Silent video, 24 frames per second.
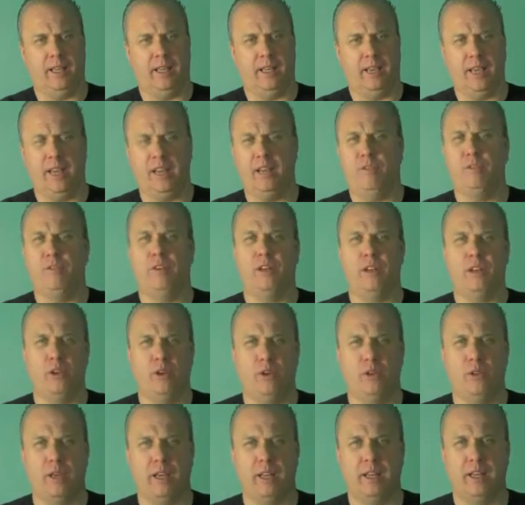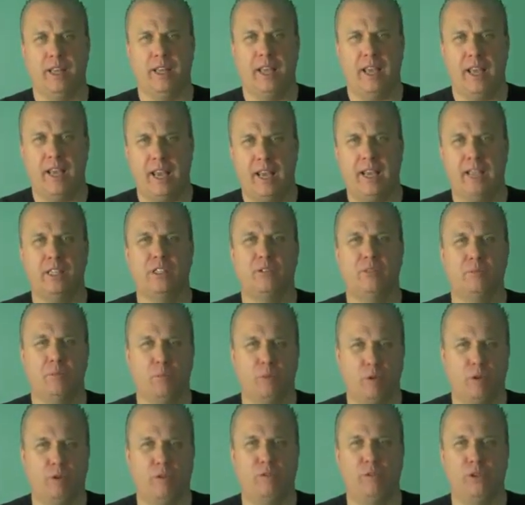any video that has
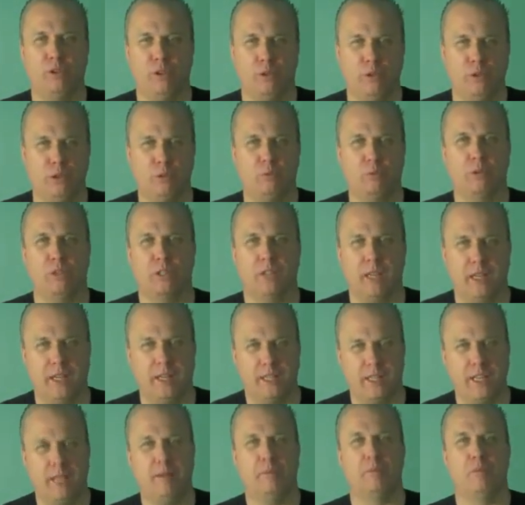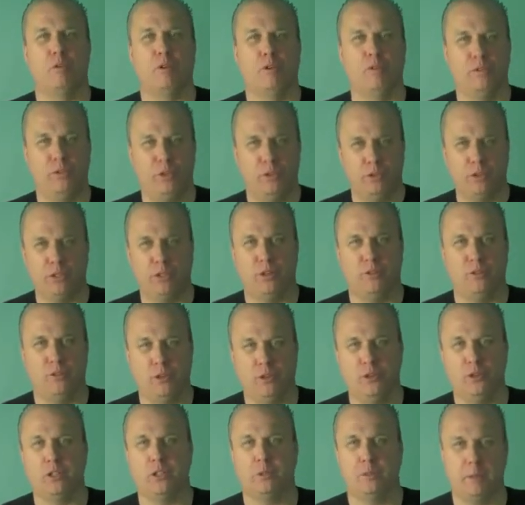more views will tend to get more views in the
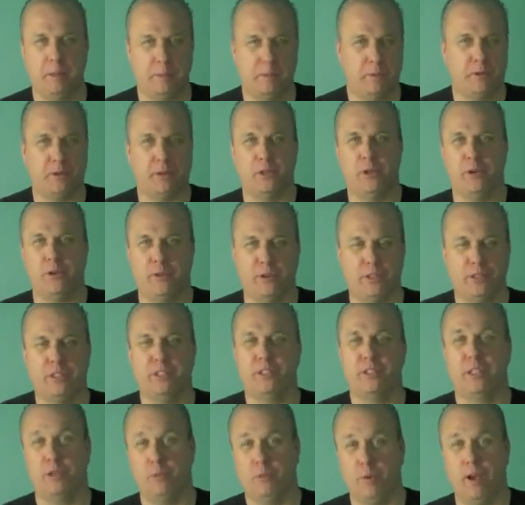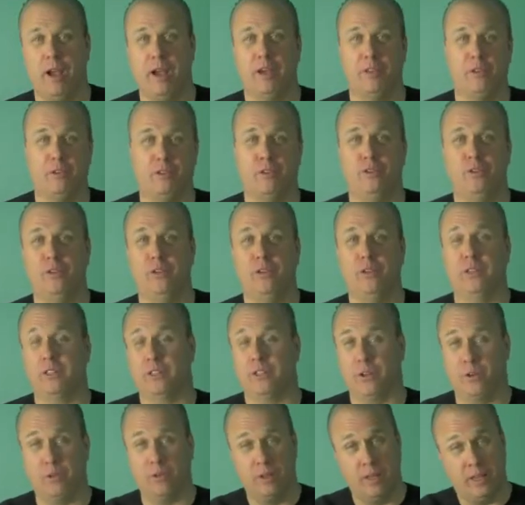future because people are curious to see why others viewed it.
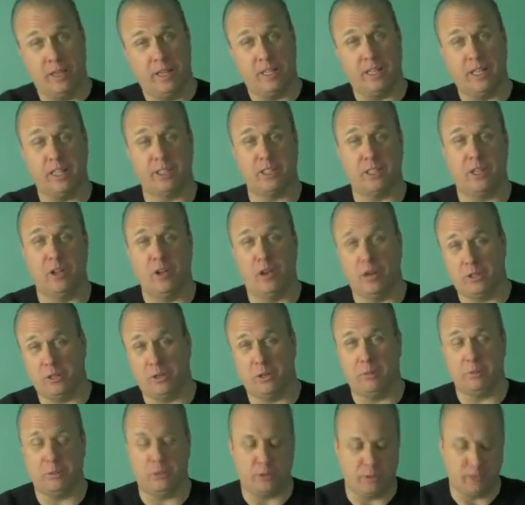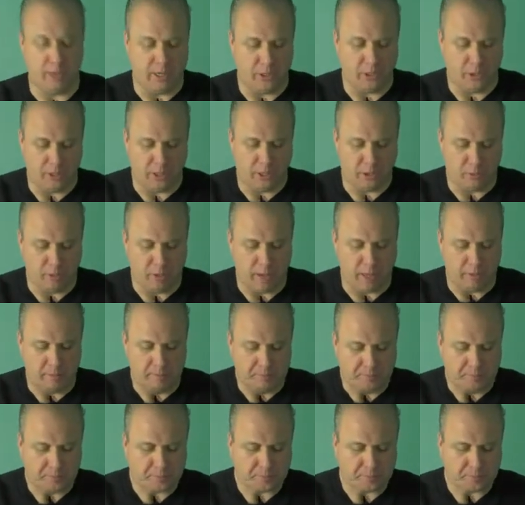So that's a long-term strategy as well.